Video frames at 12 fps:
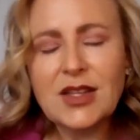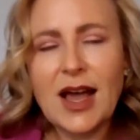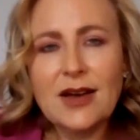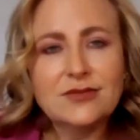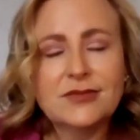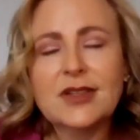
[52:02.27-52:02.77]

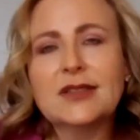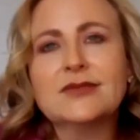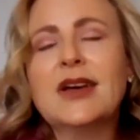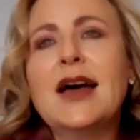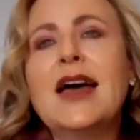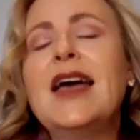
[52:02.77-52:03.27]
Yeah,
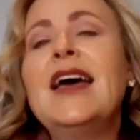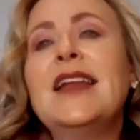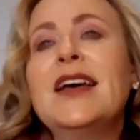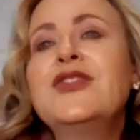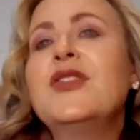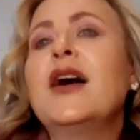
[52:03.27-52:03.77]

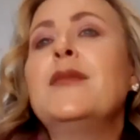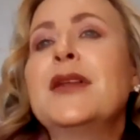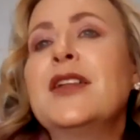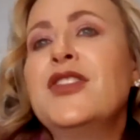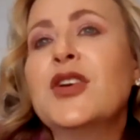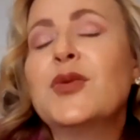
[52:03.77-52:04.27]
I
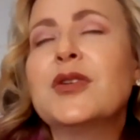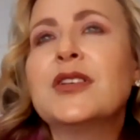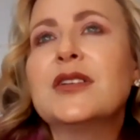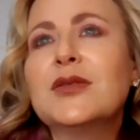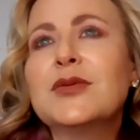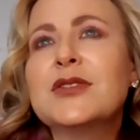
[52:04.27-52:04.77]
mean, I think
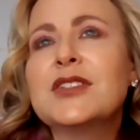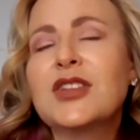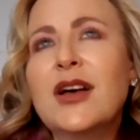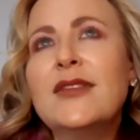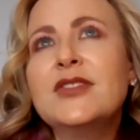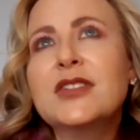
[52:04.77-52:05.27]
we'll
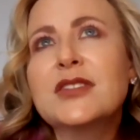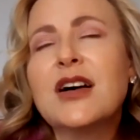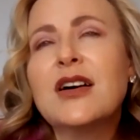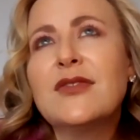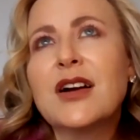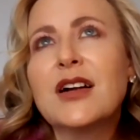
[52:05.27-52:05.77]
still have to
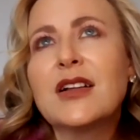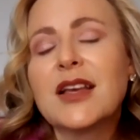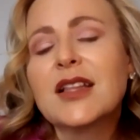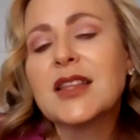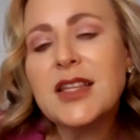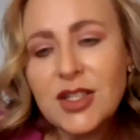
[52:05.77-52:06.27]
solve our
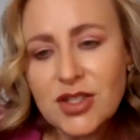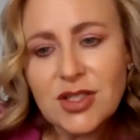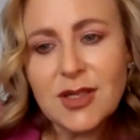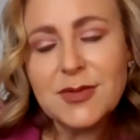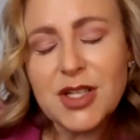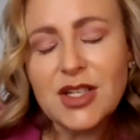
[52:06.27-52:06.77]
like
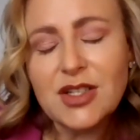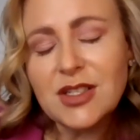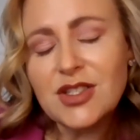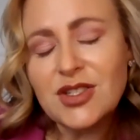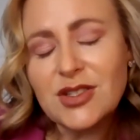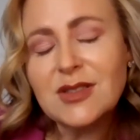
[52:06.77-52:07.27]
leadership
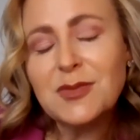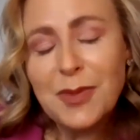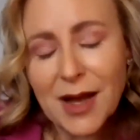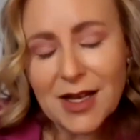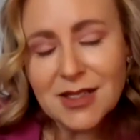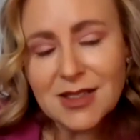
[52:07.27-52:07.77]
gender issues,
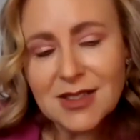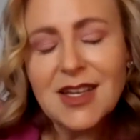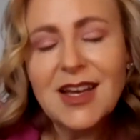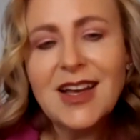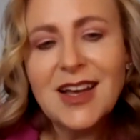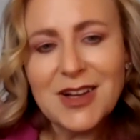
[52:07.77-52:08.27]

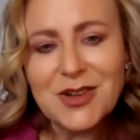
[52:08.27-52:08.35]
but